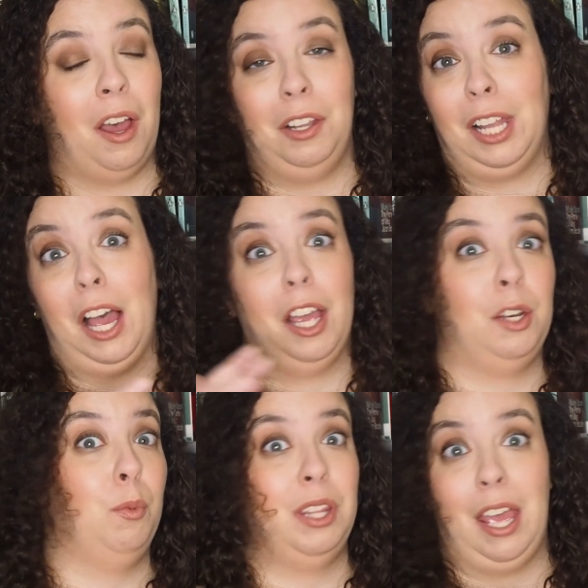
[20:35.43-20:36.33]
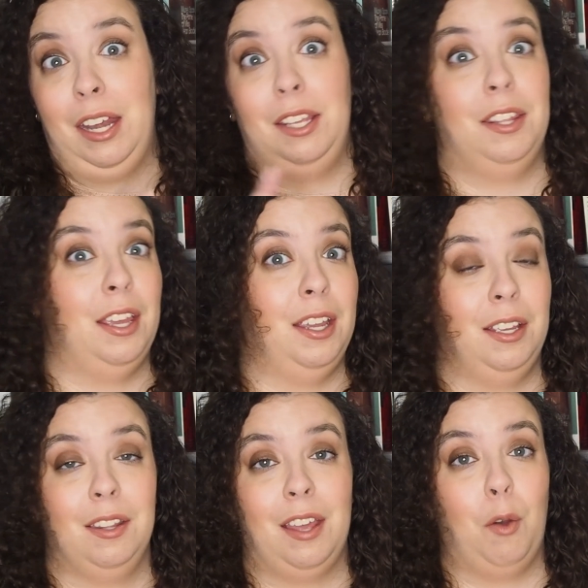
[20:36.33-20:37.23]
align with
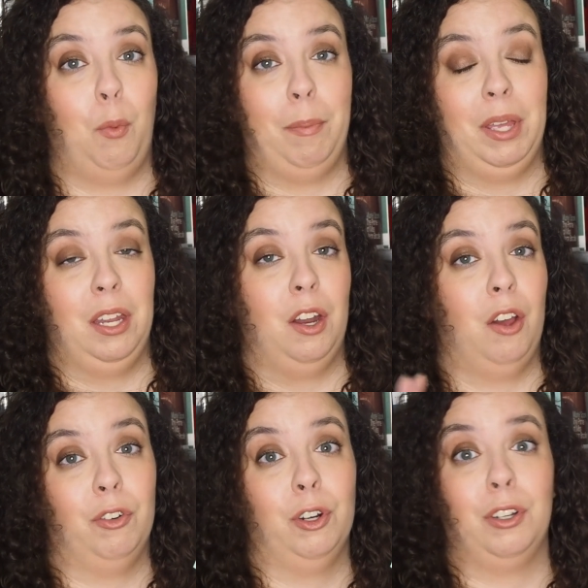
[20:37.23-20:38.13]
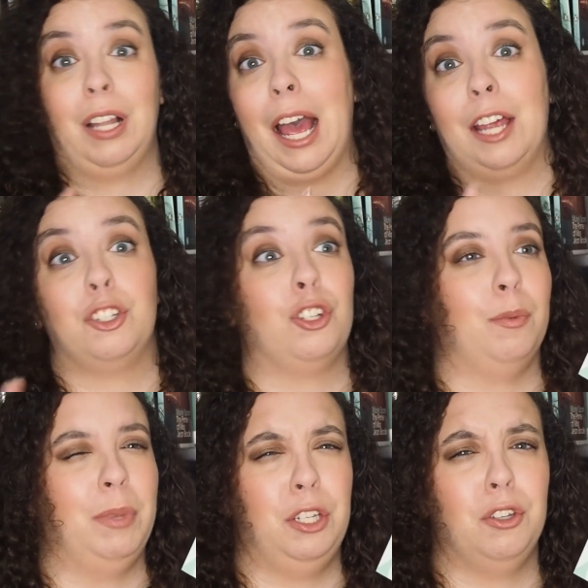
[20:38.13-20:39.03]
anything that women of her class
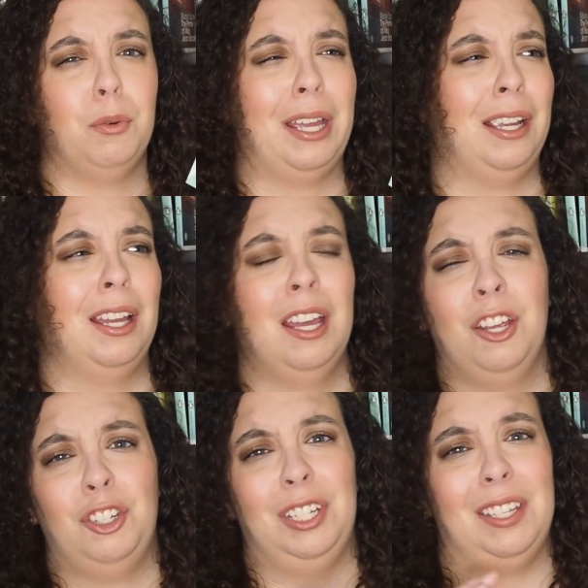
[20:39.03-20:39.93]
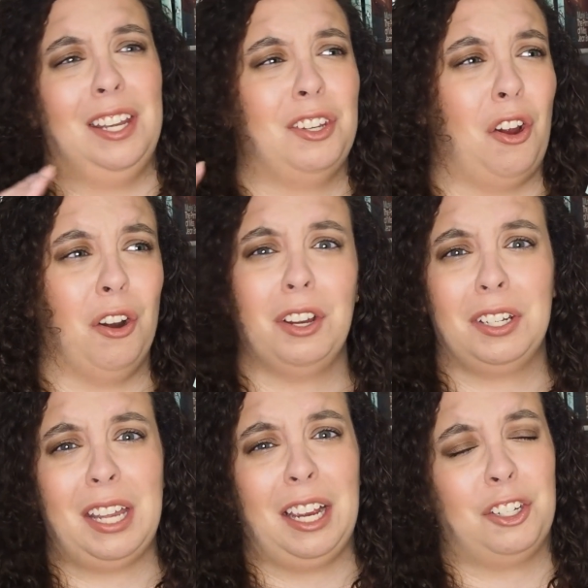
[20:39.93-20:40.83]
should be doing. She's into
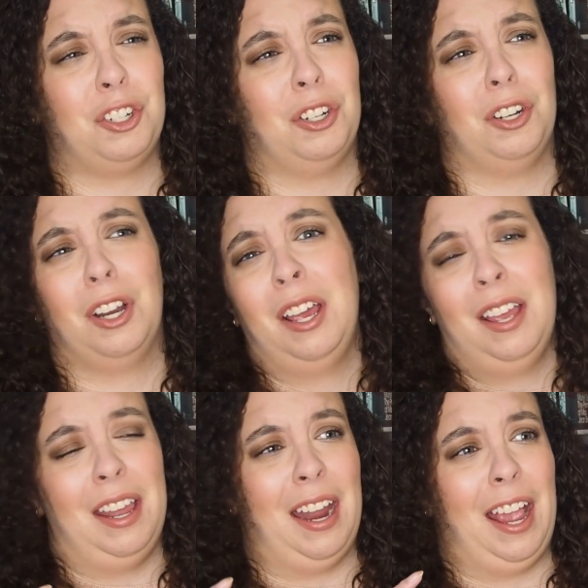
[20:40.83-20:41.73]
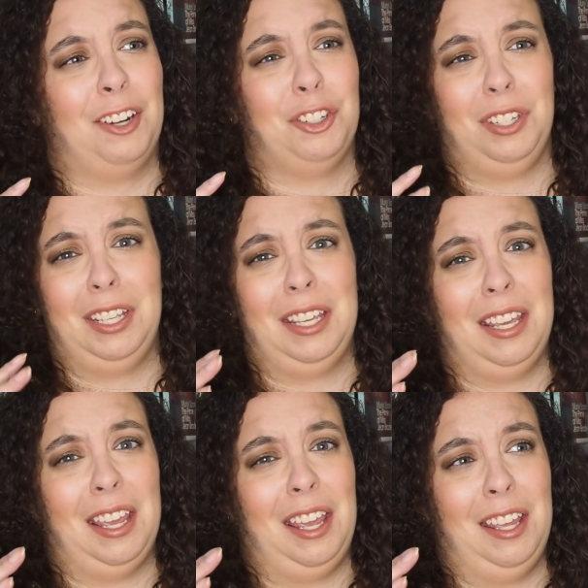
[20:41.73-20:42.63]
architecture and
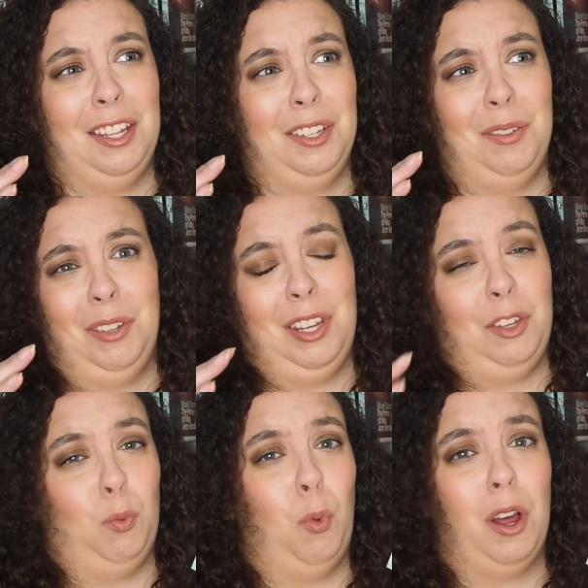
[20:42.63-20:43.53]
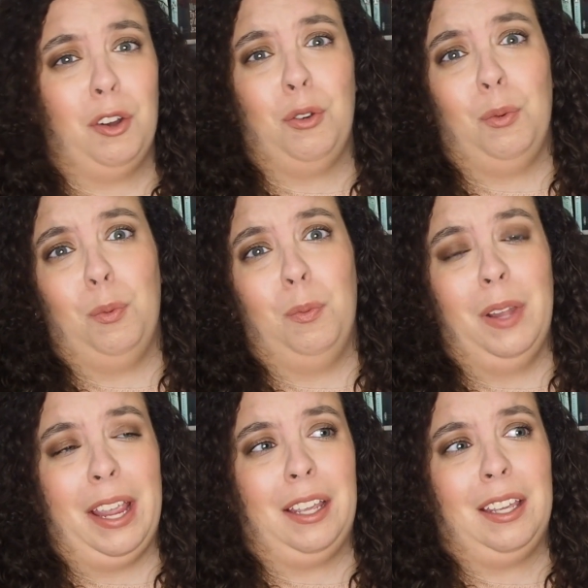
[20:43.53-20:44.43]
actually it is one who
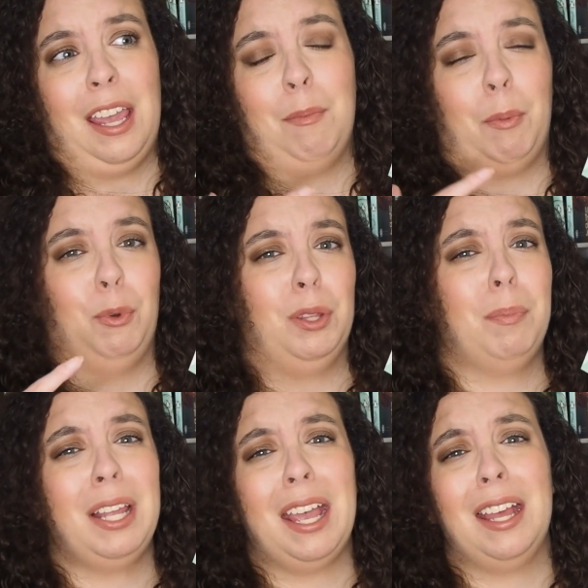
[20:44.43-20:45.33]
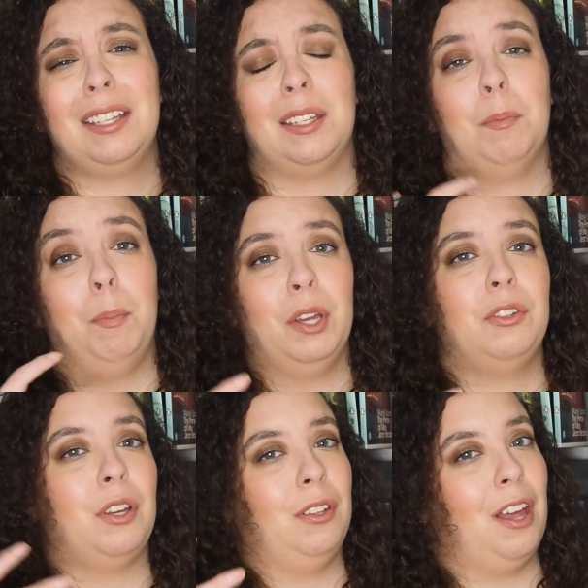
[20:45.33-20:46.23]
like came up with the plans and
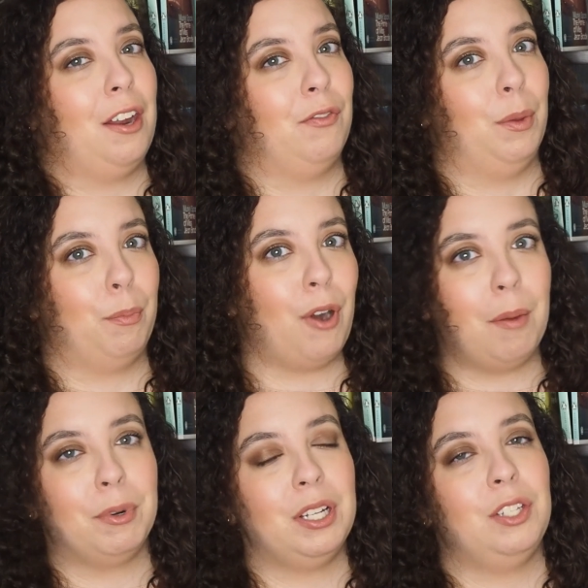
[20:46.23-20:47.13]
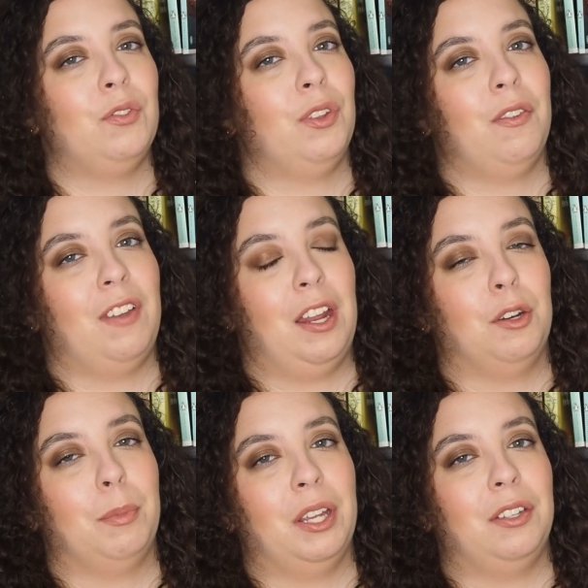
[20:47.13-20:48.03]
built a lot of the properties for the
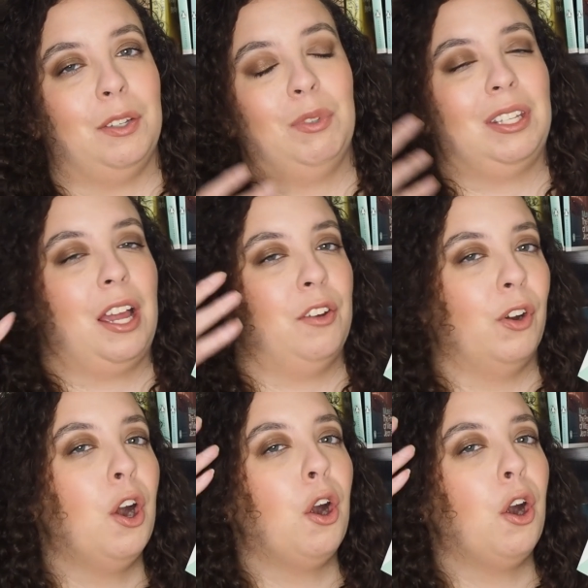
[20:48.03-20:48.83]
Vanderbilt. It was kind of